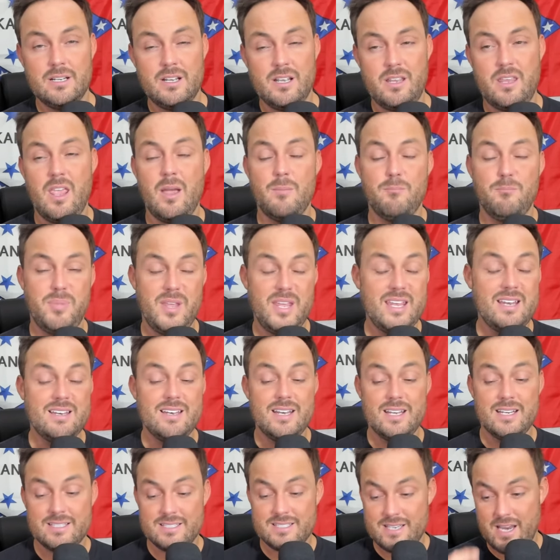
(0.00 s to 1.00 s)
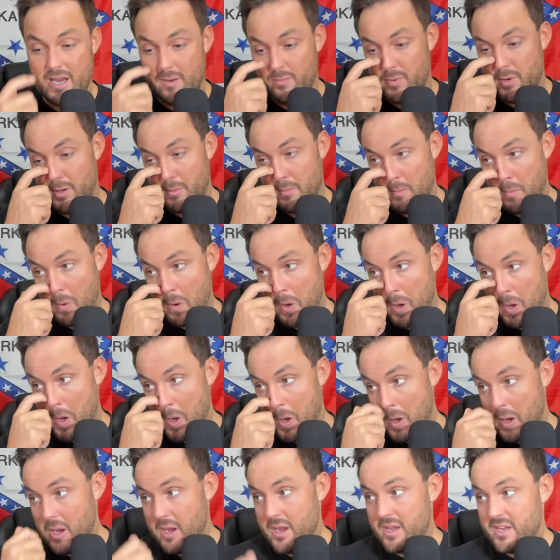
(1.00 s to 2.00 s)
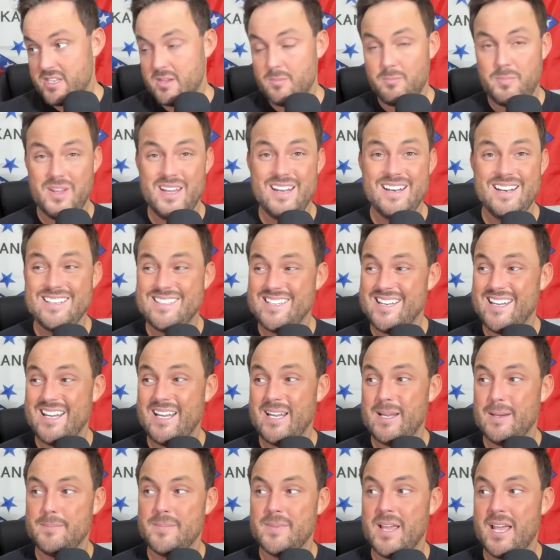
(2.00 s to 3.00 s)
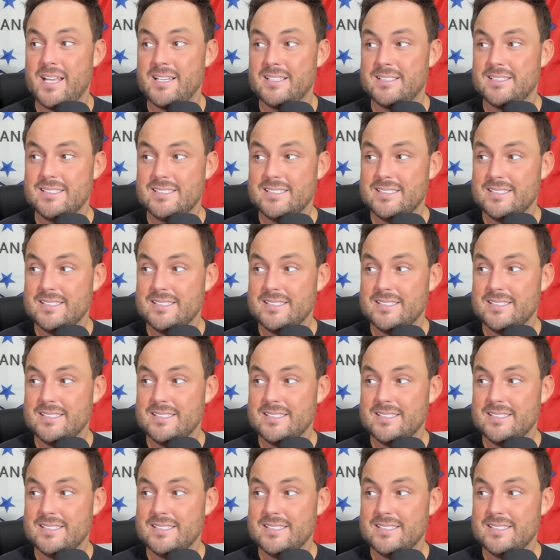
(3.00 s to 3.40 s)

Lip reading: You beat Nick Saban. You beat a team that